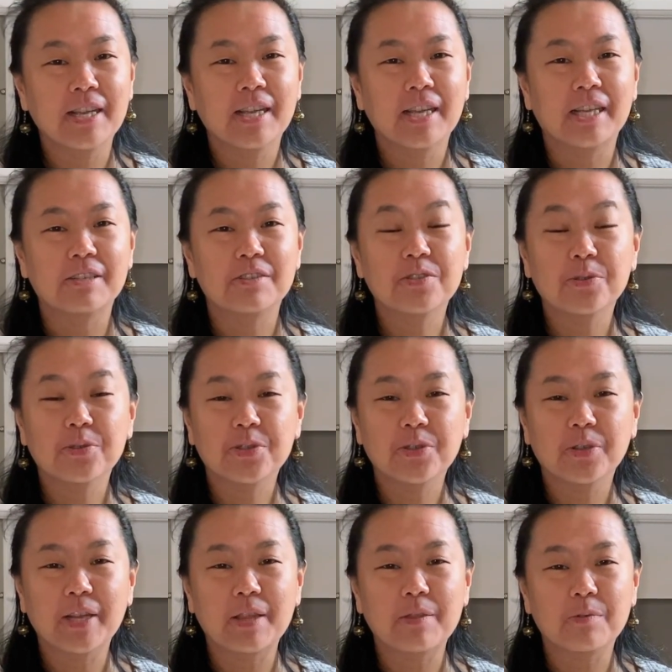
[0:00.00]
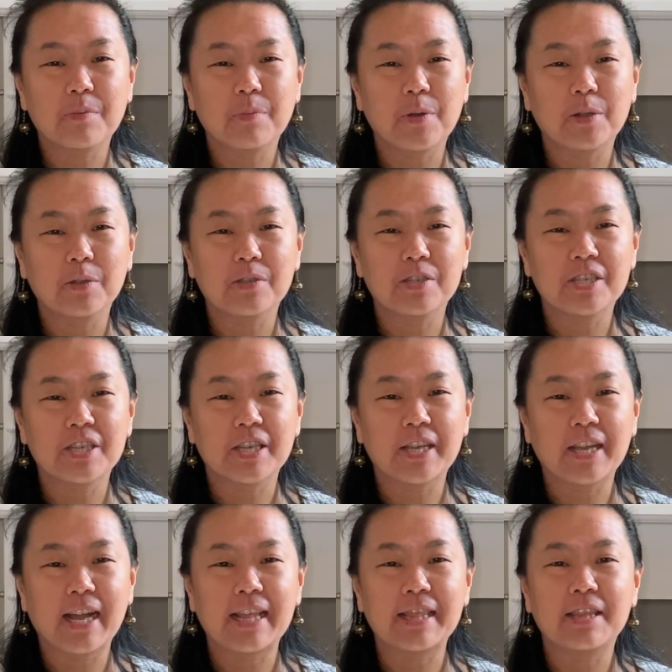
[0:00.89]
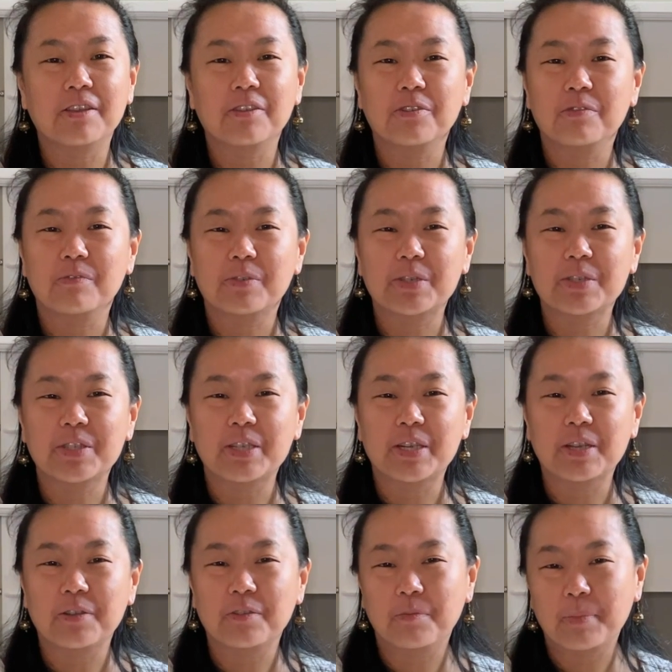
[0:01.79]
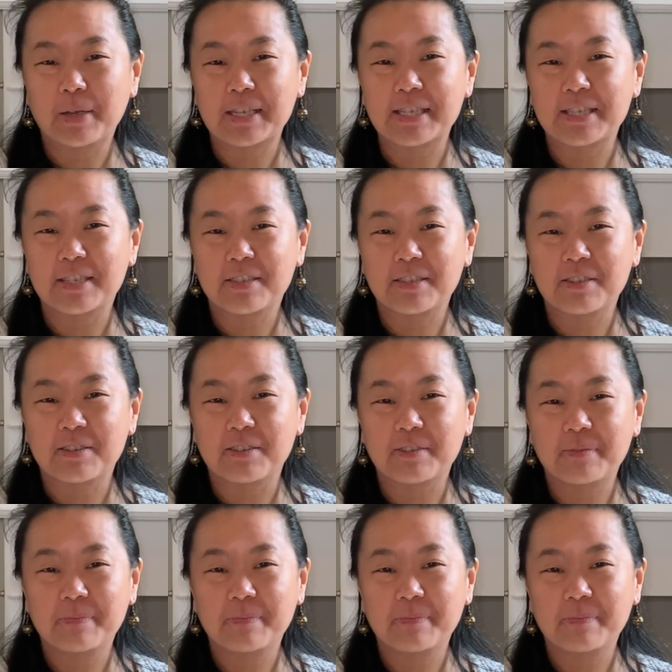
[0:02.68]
in social anthropology at the University of Manchester.